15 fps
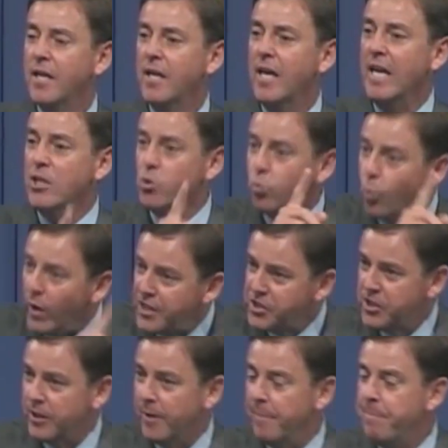His
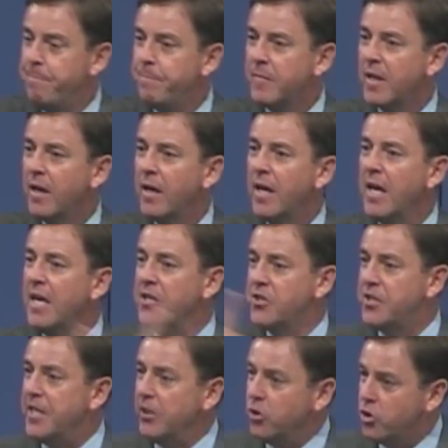wisdom is
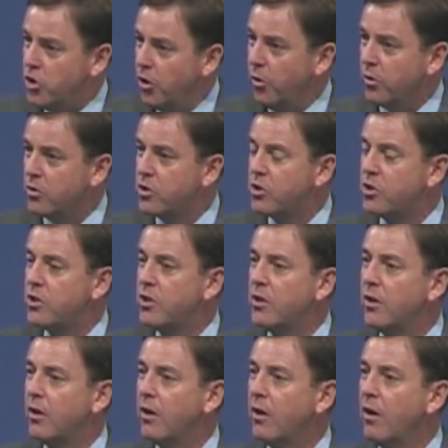deduced
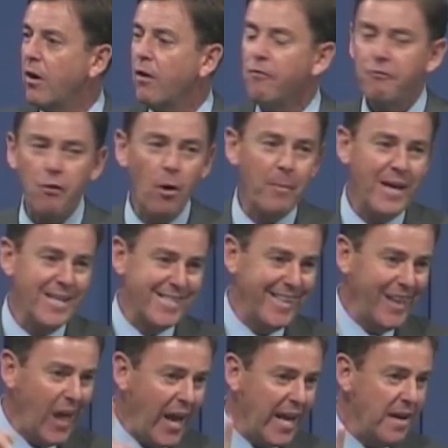from his
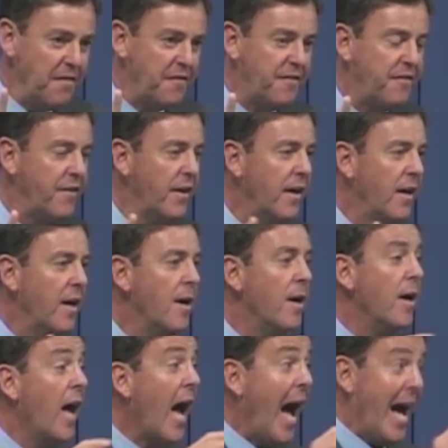life
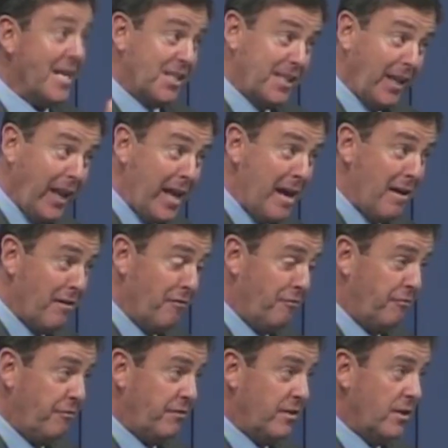as
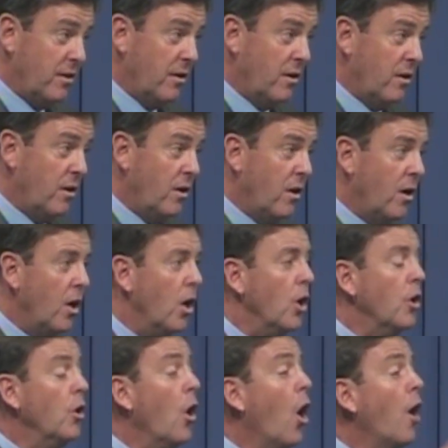lived
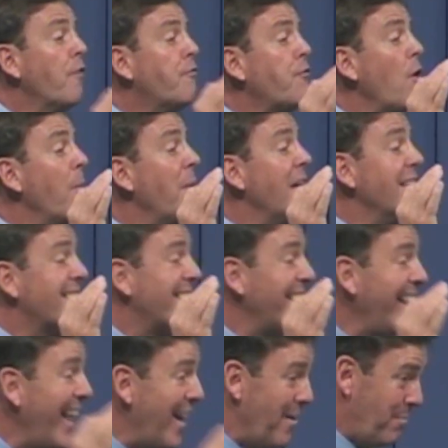not from his
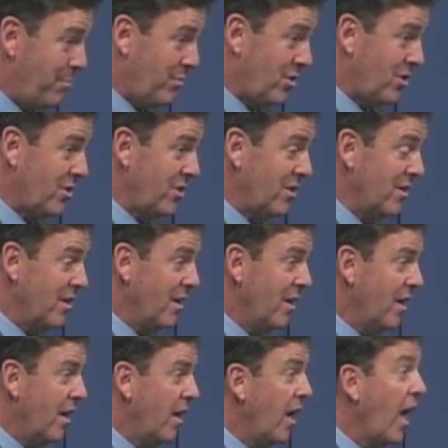lips
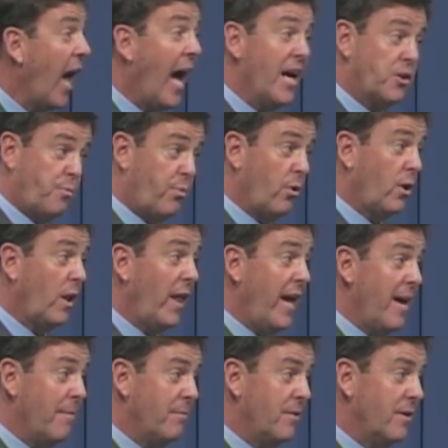as proclaimed.